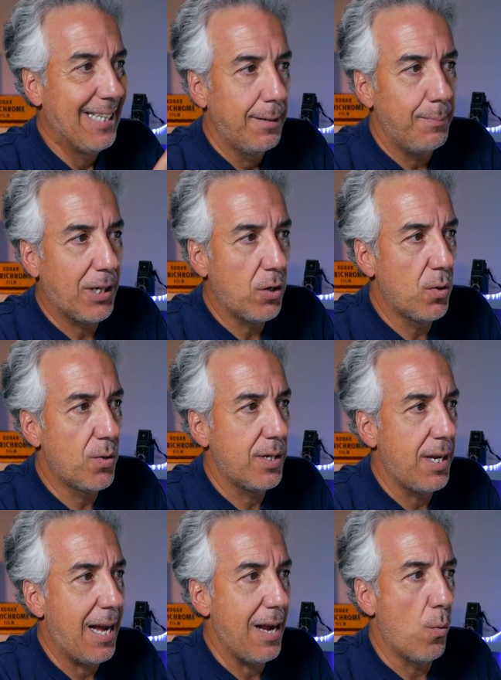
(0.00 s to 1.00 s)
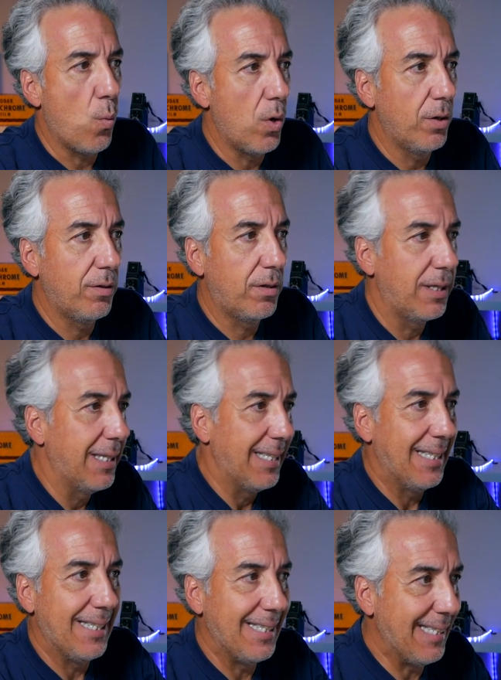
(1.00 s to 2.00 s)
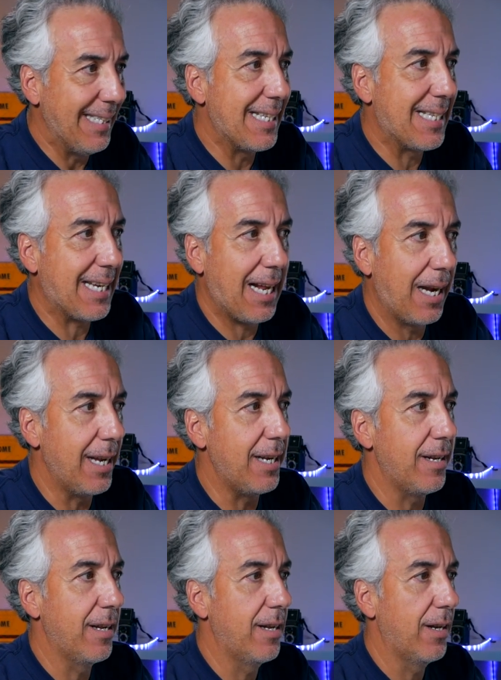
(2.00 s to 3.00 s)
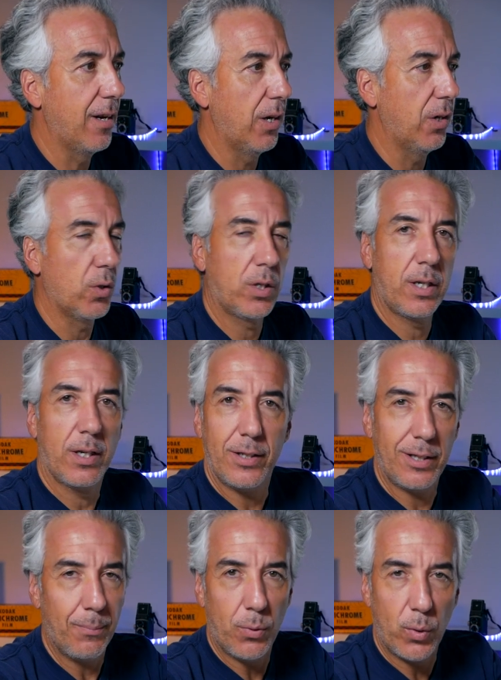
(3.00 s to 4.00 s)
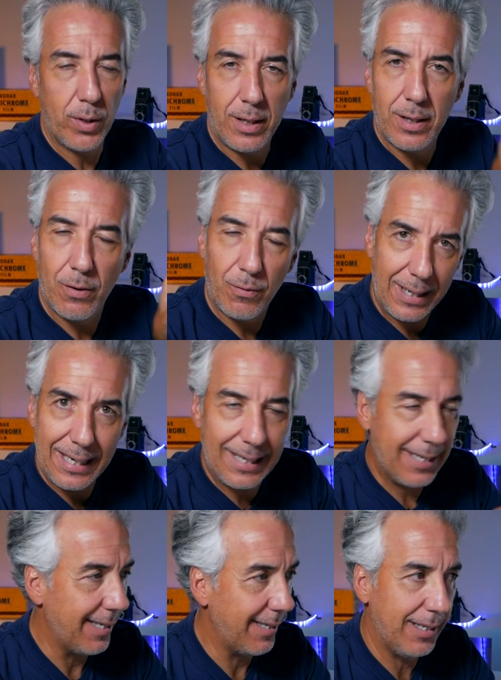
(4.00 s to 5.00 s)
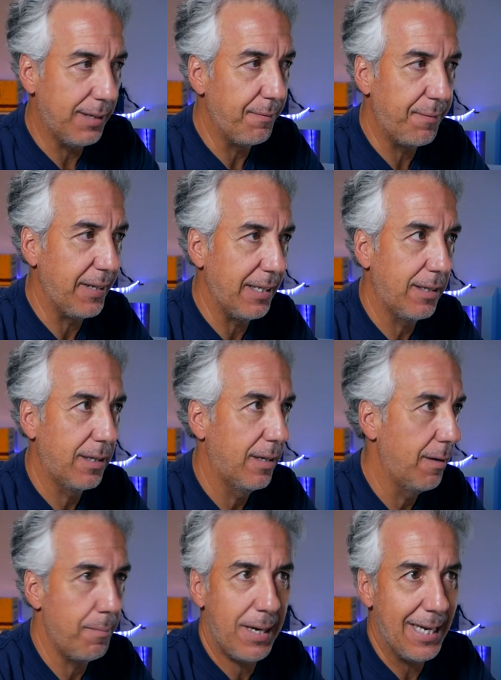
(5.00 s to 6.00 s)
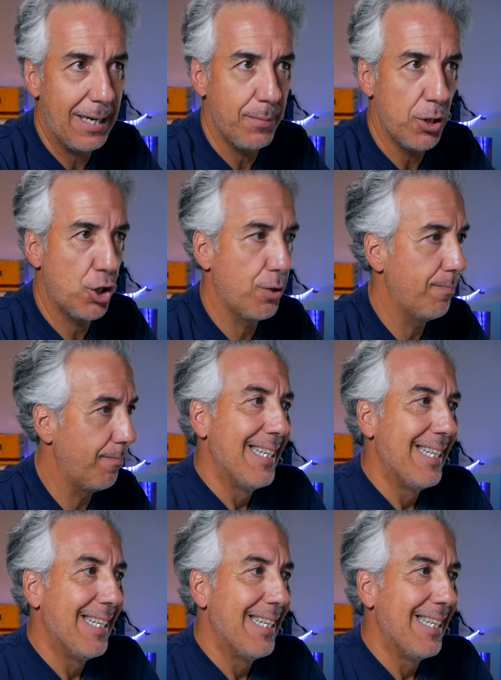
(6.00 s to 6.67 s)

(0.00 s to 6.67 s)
Because I want this clean look, the buoy really didn't fit my image.